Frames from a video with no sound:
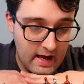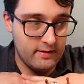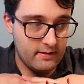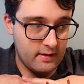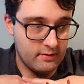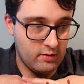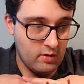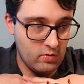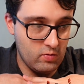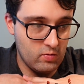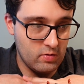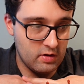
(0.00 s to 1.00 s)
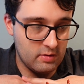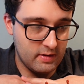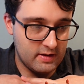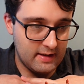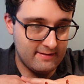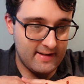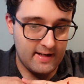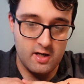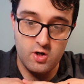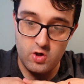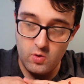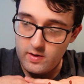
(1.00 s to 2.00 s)
There's no specific
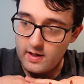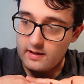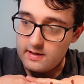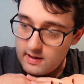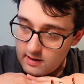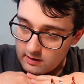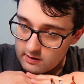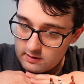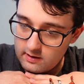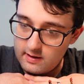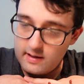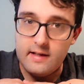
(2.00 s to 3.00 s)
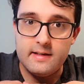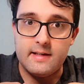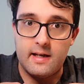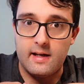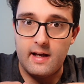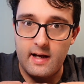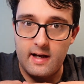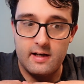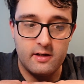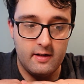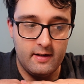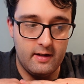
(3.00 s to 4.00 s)
shooting here that I
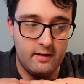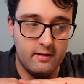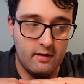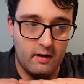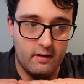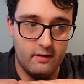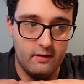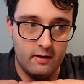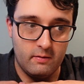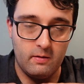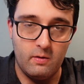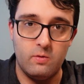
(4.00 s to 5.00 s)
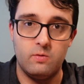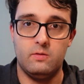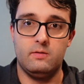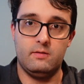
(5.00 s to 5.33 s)
actually thought, oh,